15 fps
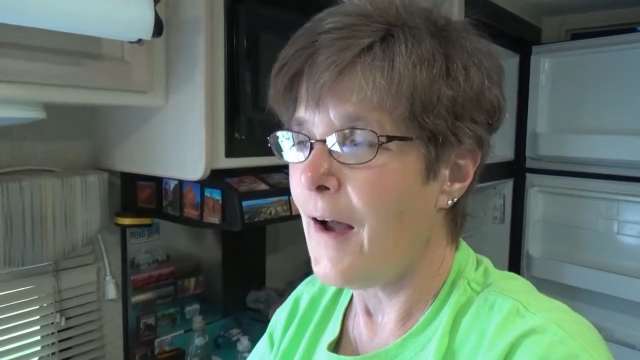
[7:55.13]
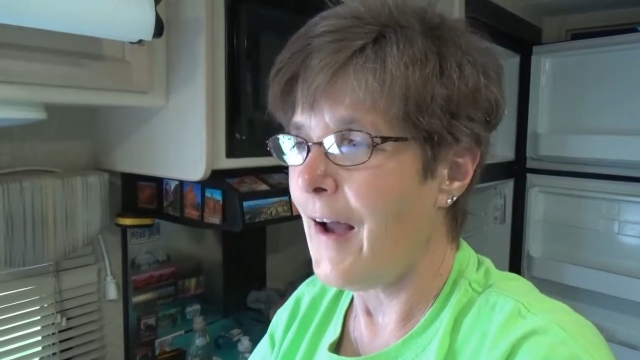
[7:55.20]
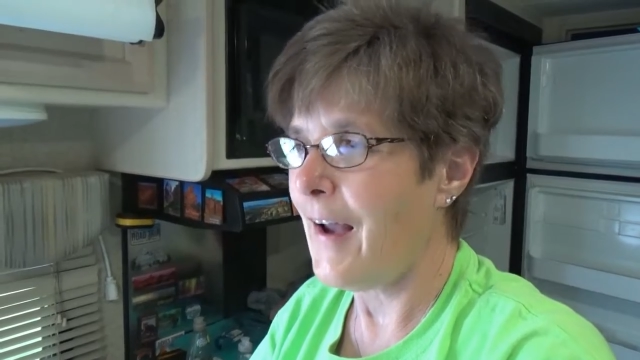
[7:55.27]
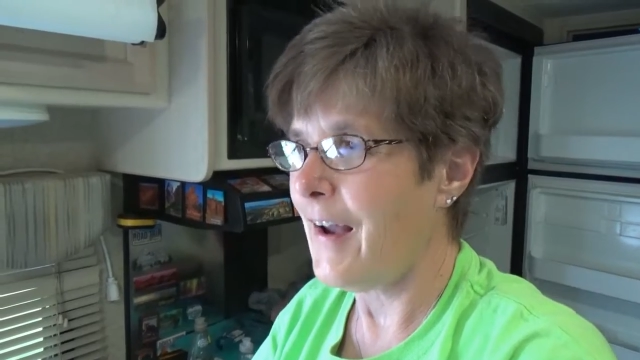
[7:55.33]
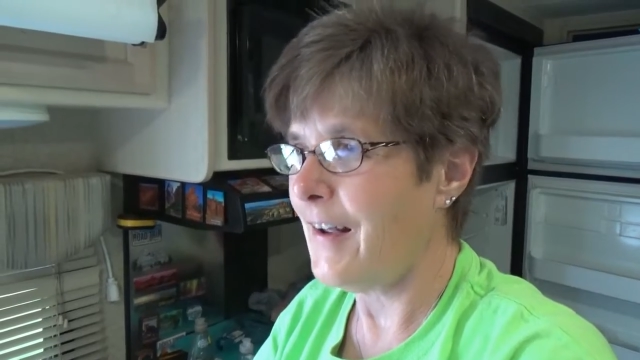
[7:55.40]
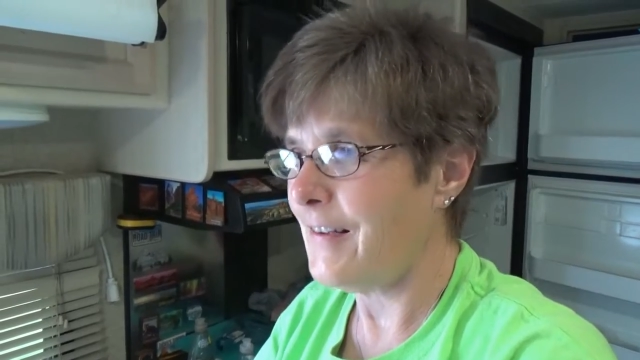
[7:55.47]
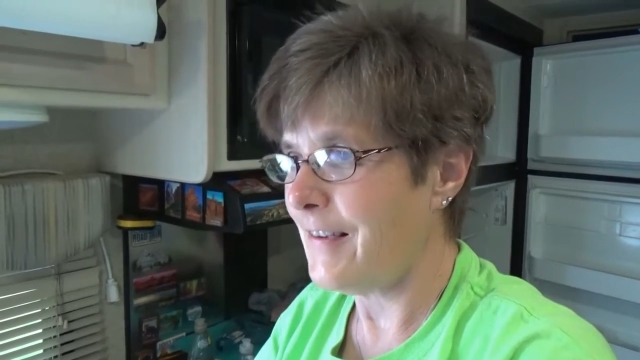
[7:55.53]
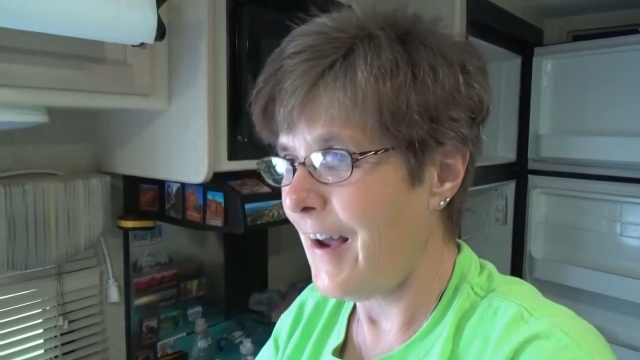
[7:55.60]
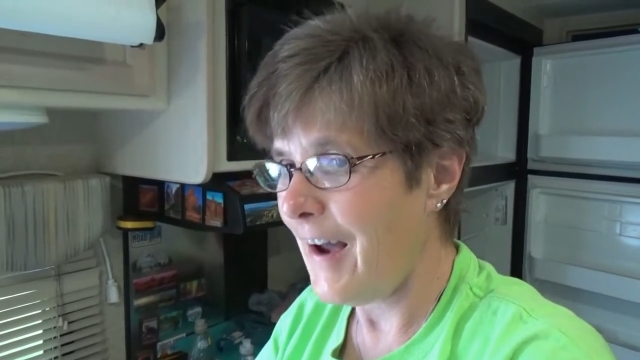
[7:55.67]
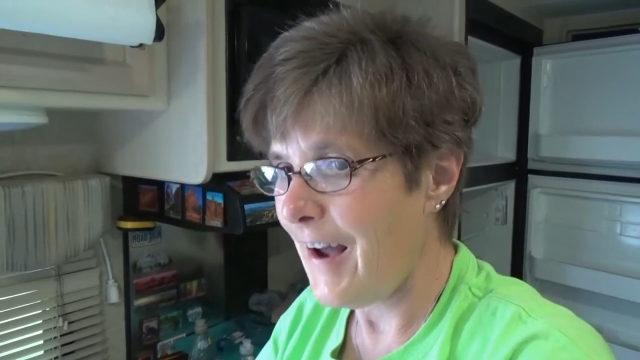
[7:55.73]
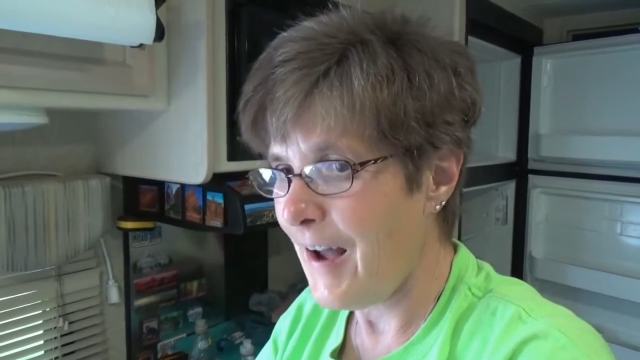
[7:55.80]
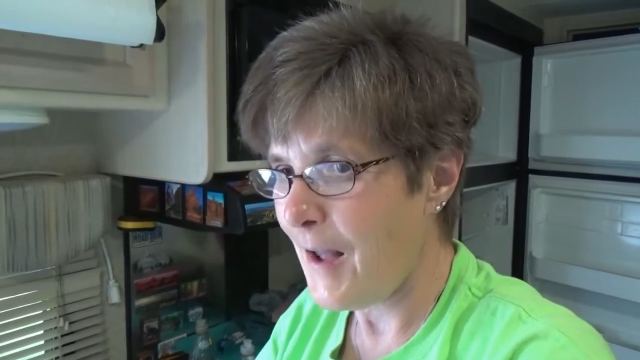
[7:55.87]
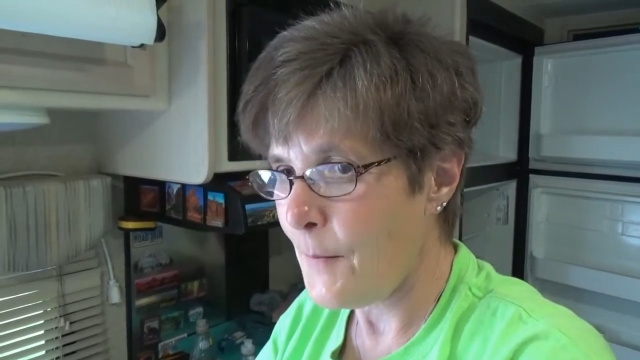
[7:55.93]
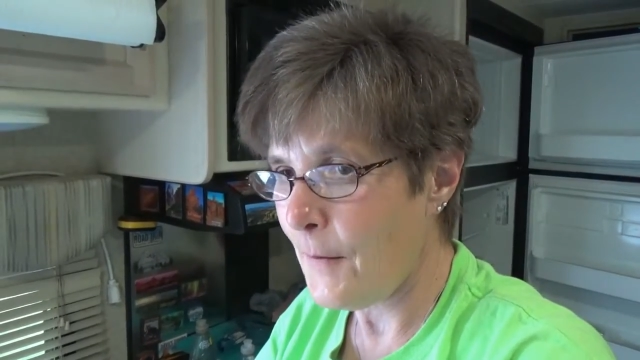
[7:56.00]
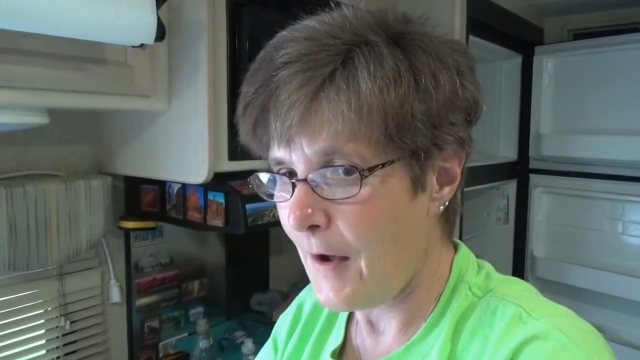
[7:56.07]
I had
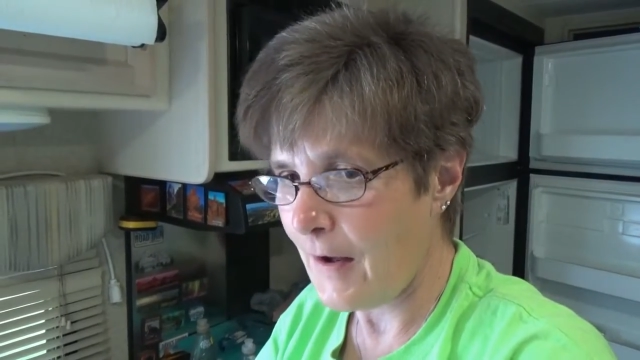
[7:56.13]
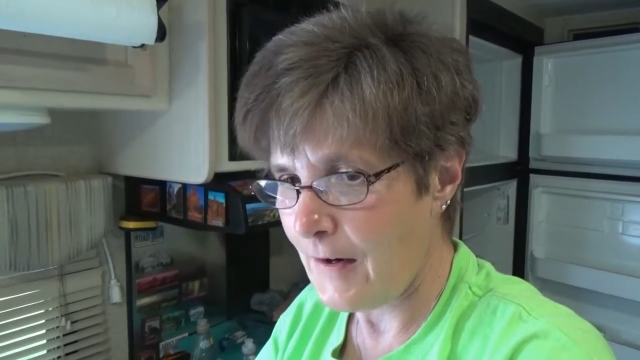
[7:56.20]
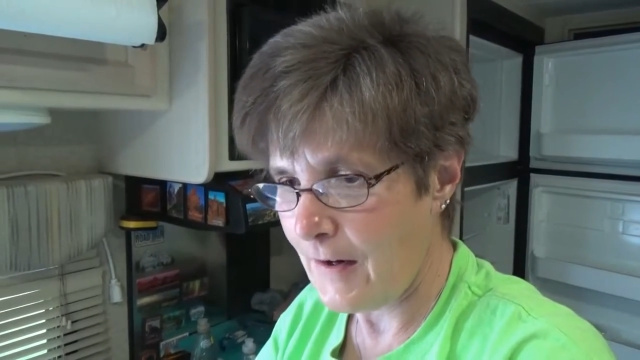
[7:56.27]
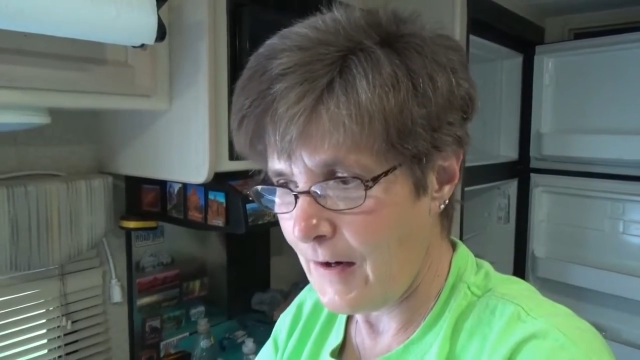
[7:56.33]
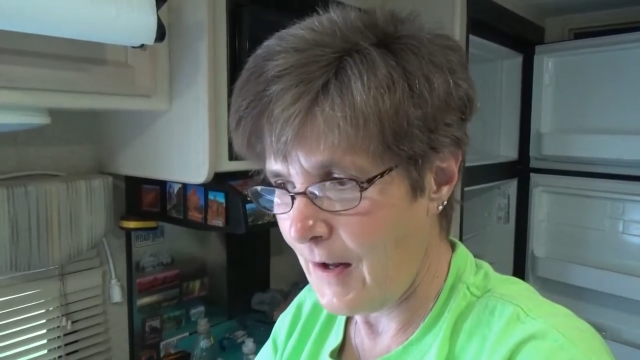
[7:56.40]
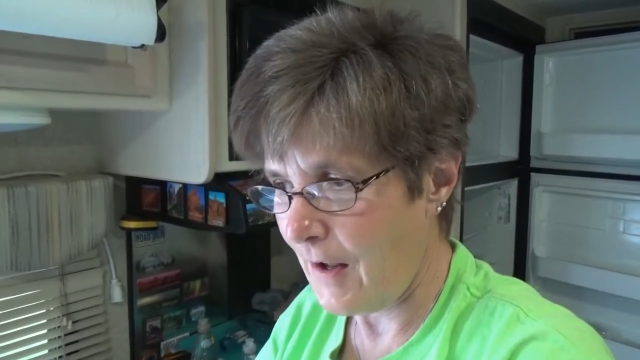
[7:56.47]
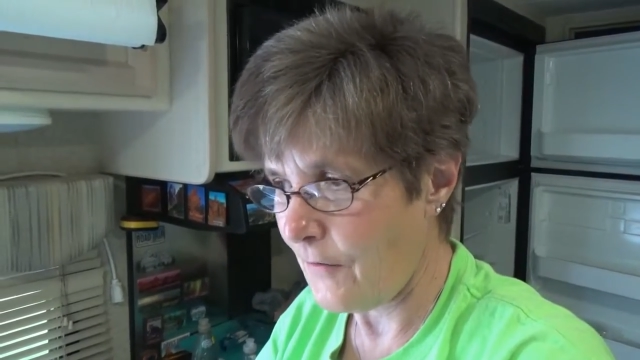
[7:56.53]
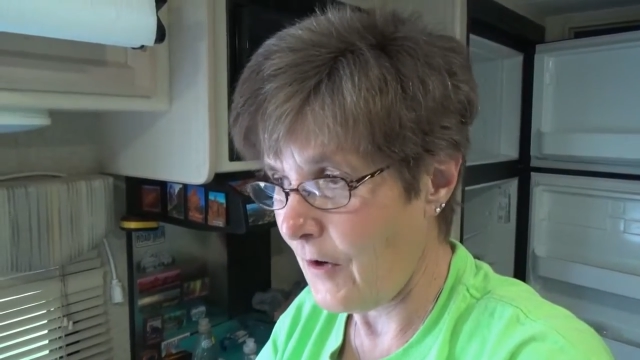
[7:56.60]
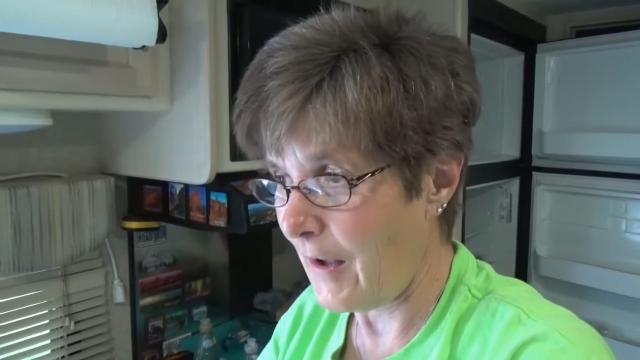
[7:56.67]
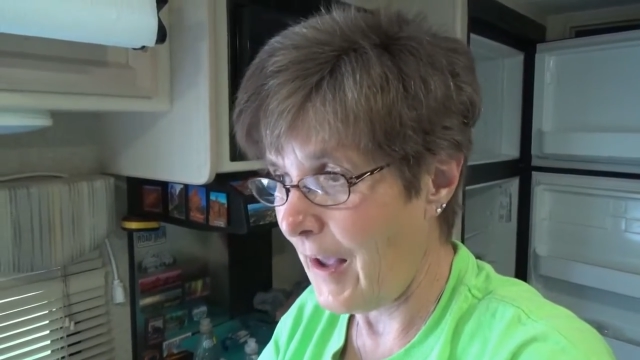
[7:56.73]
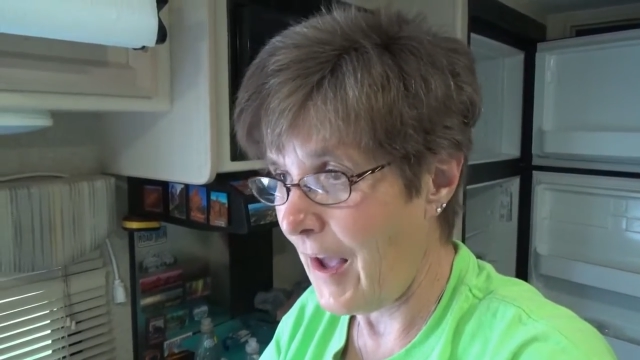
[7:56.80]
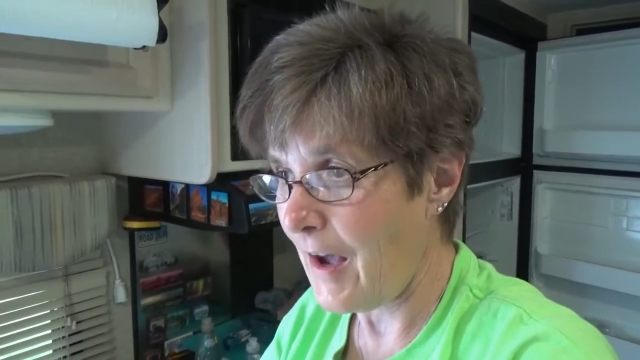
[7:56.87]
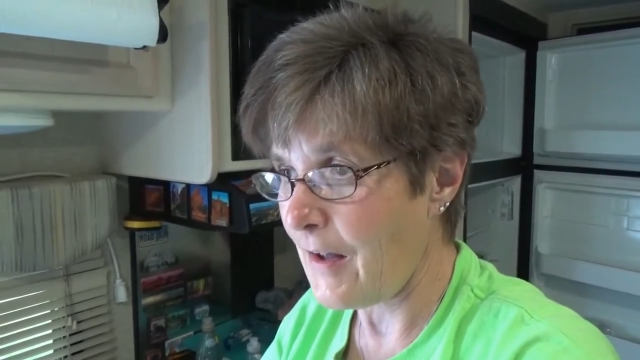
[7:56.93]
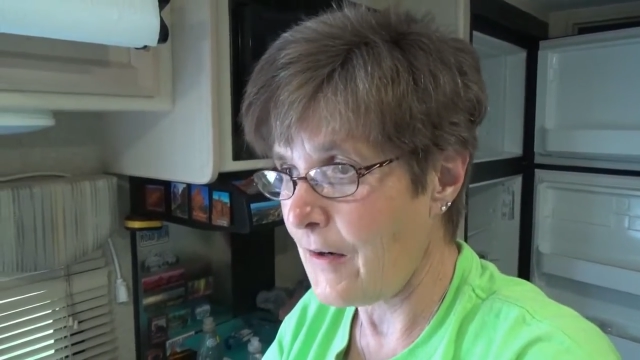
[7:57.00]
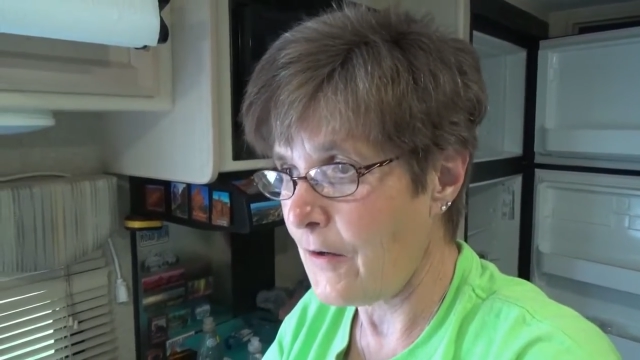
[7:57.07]
time. I didn't have a
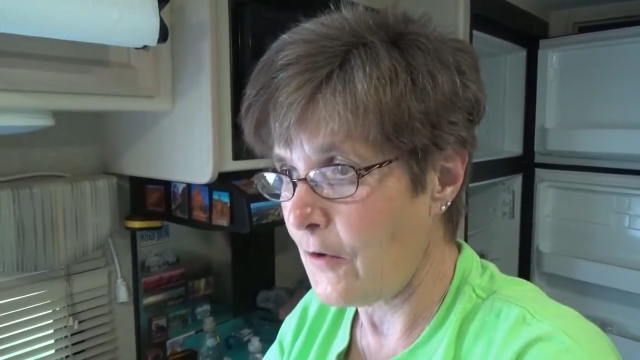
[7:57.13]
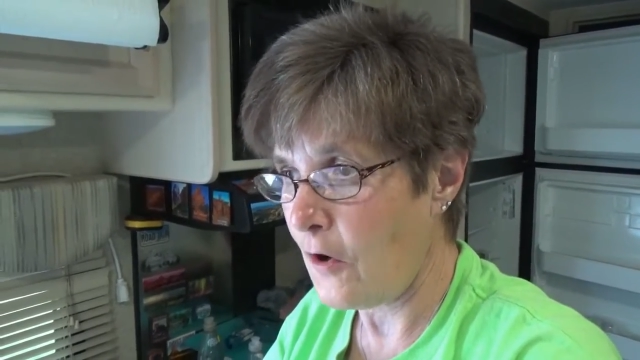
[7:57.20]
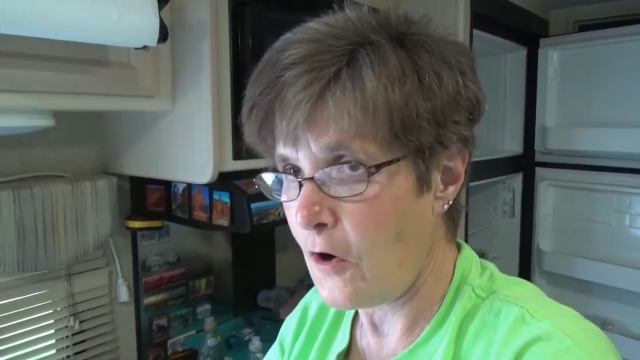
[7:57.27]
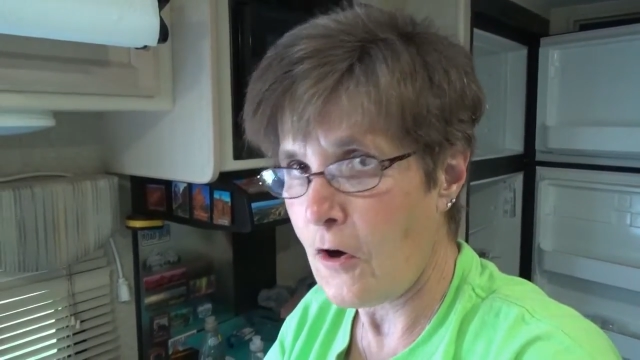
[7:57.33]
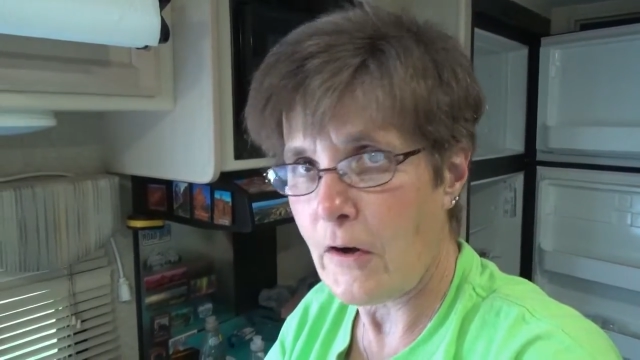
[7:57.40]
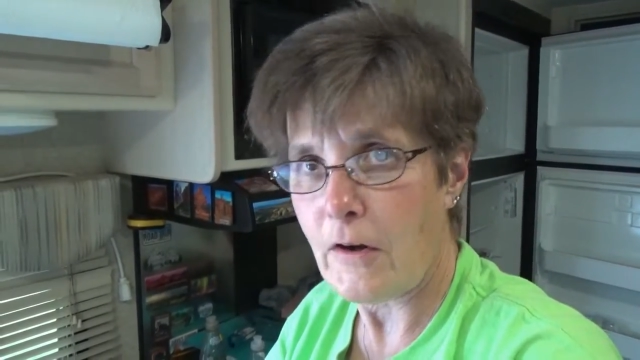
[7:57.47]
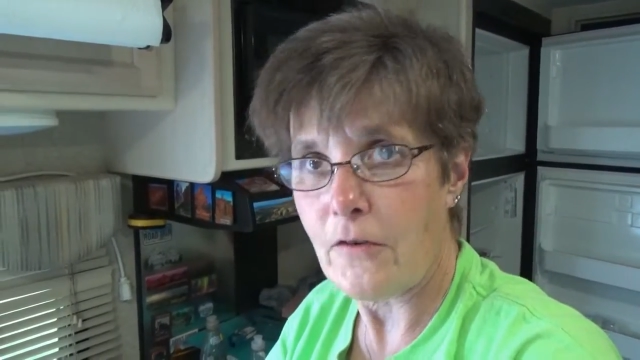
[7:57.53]
cat and a dog